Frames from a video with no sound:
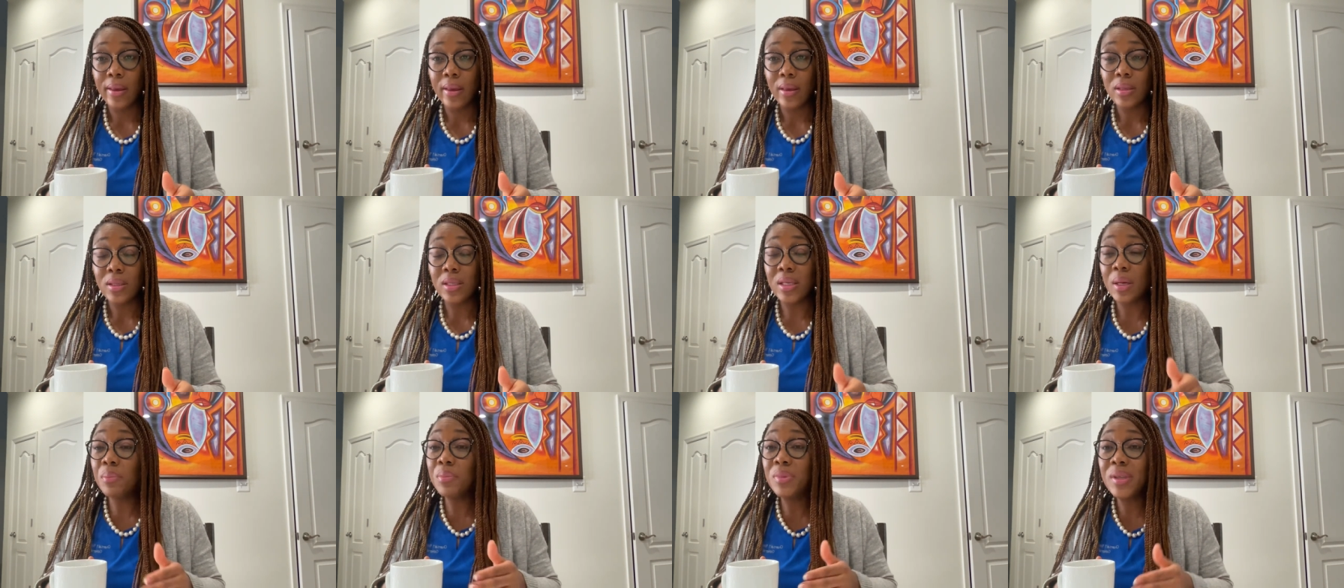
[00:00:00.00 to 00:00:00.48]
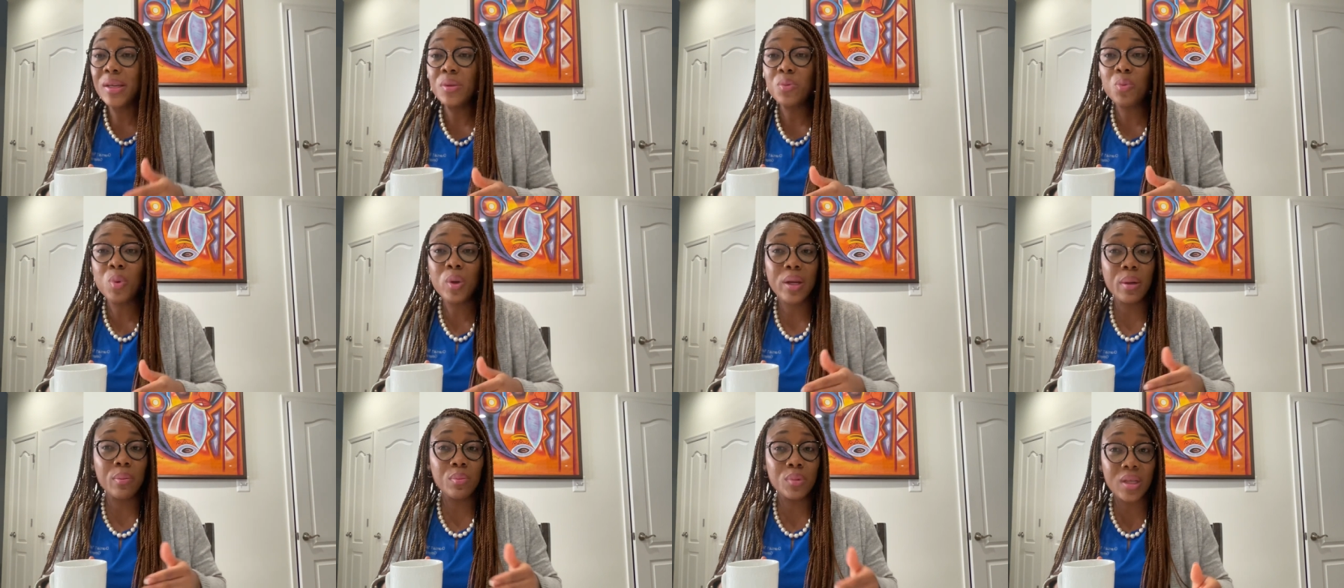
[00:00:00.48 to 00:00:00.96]
Sometimes
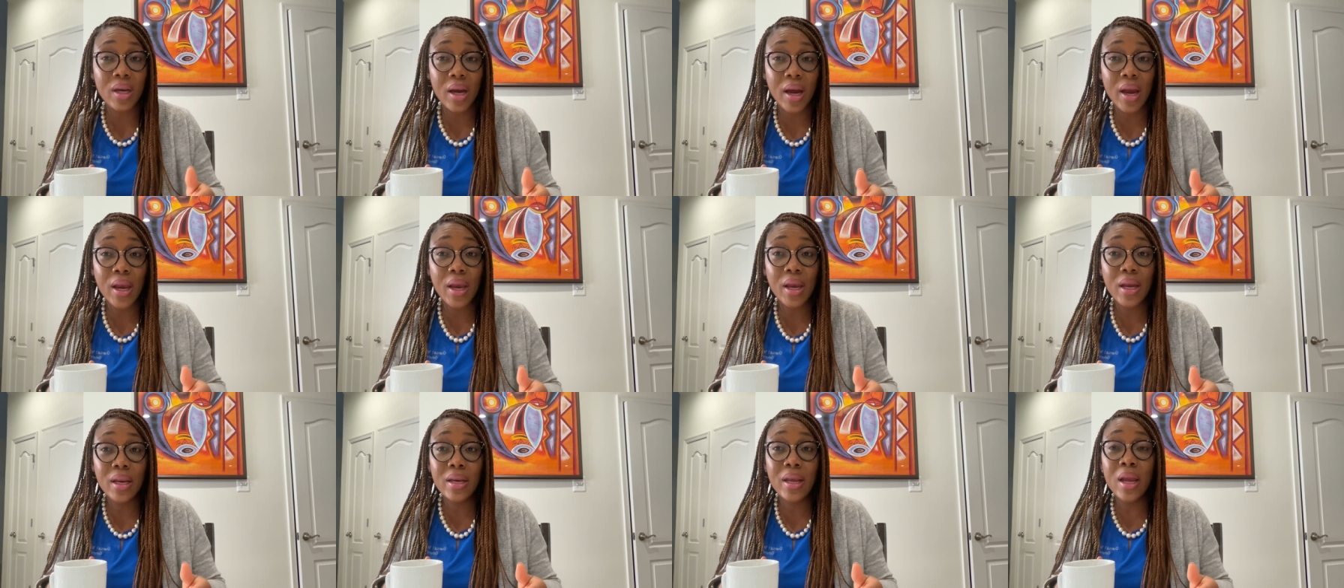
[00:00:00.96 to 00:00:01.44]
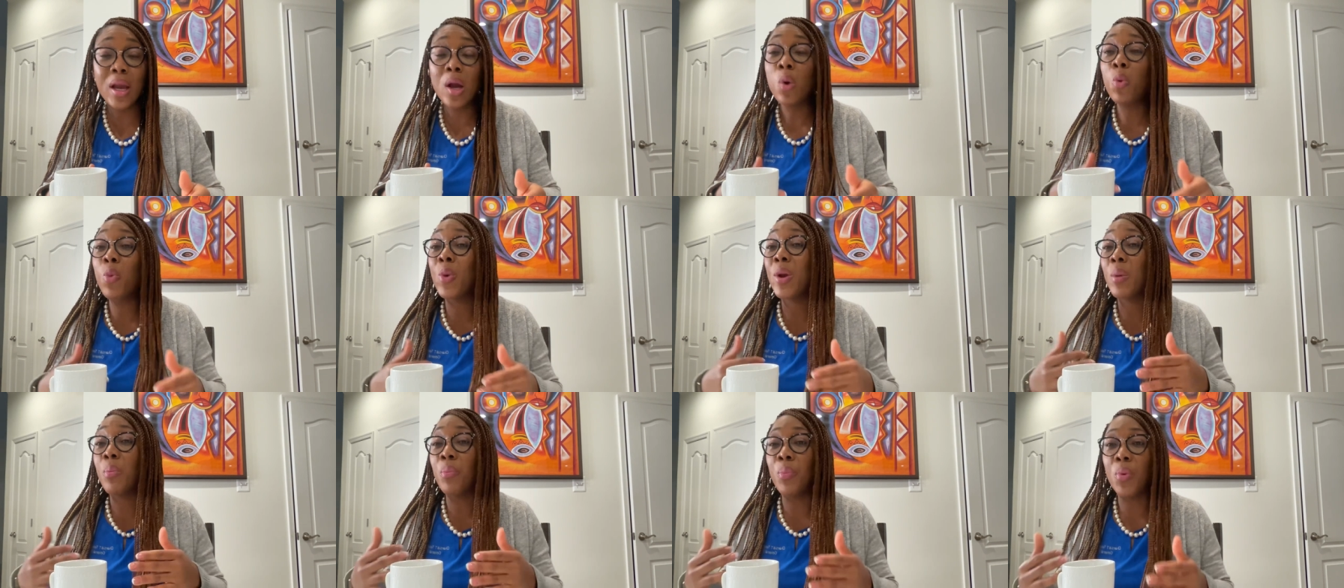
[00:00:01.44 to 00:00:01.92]
when I'm tired and
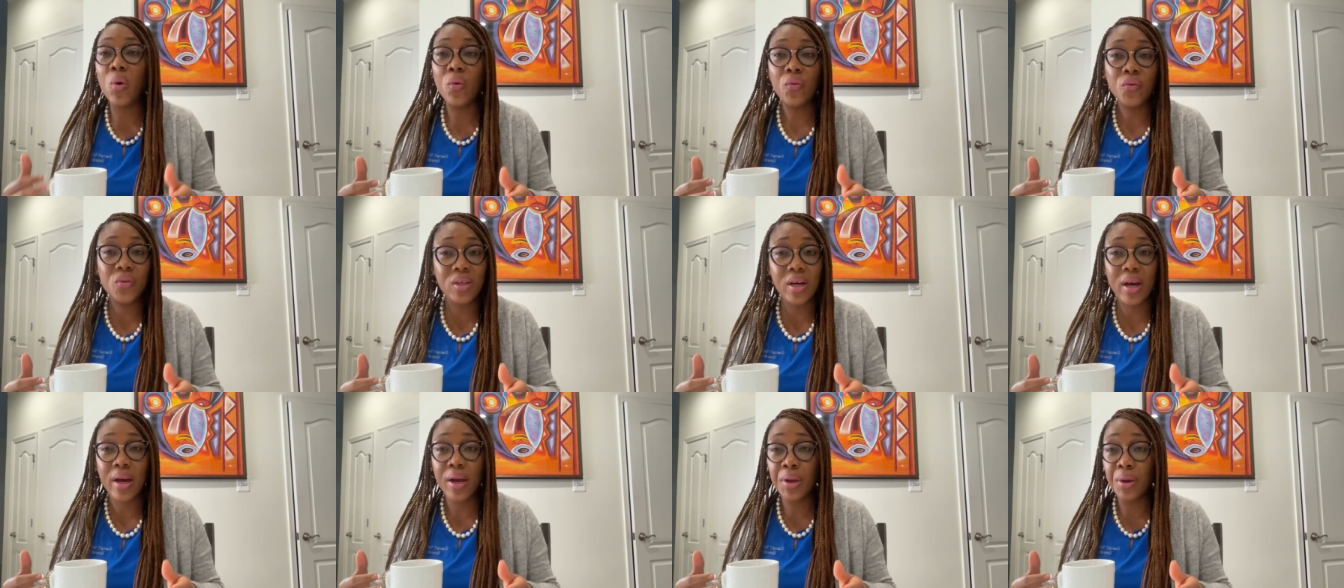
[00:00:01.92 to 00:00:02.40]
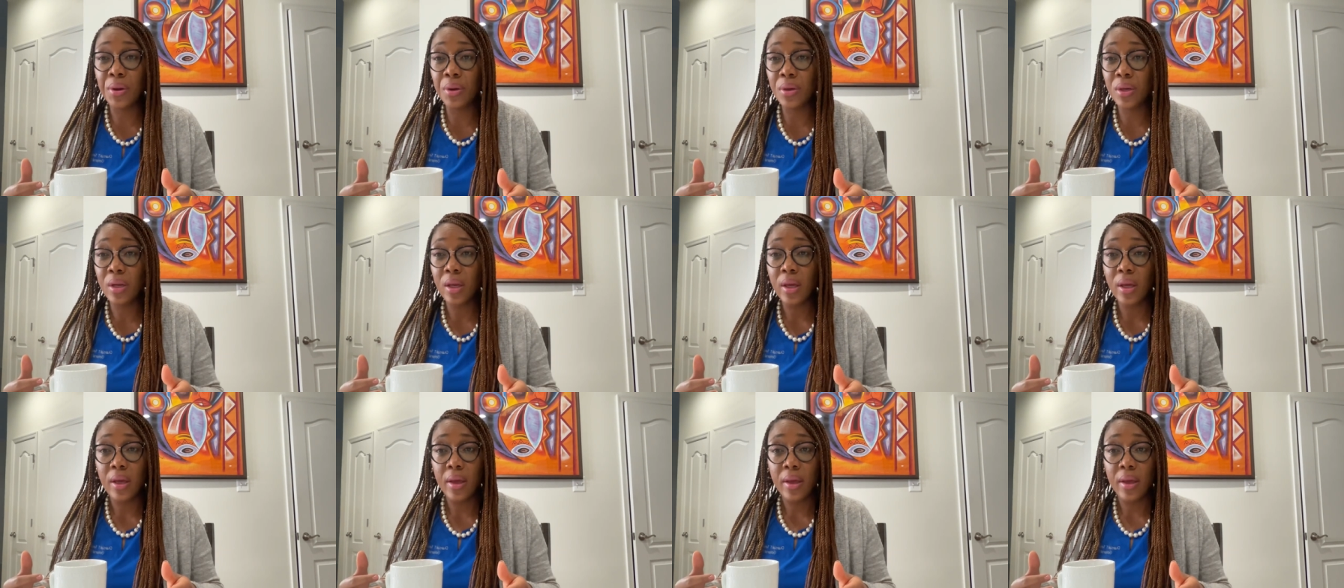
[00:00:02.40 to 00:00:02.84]
we're both tired,